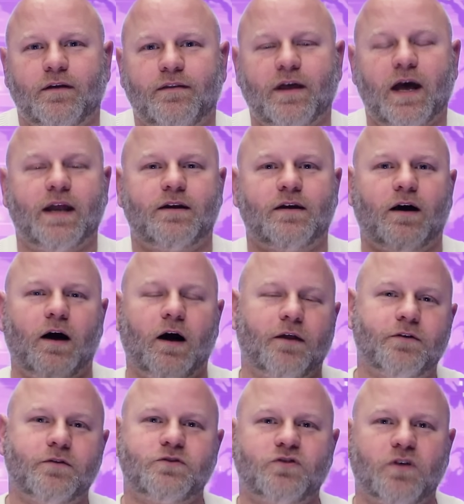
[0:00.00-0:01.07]
that
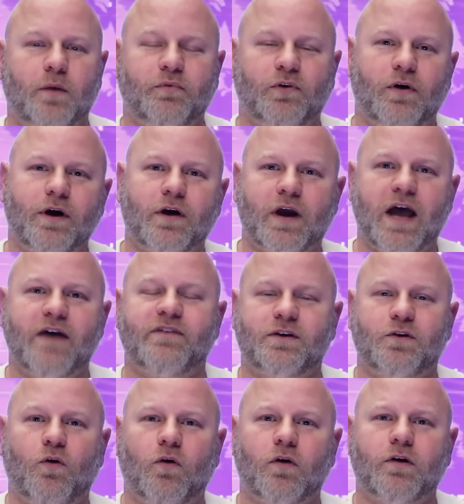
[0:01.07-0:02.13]
other Trump lawyer
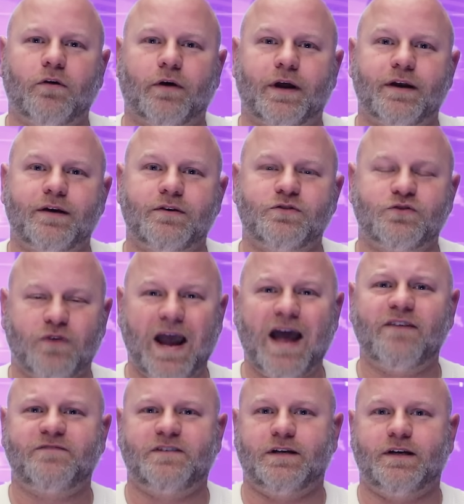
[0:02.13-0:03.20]
Evan Corcoran
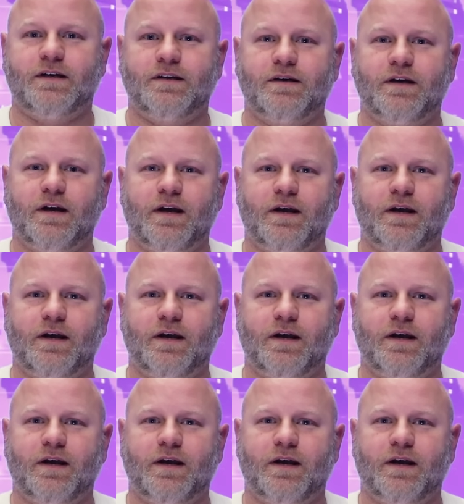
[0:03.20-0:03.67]
drafted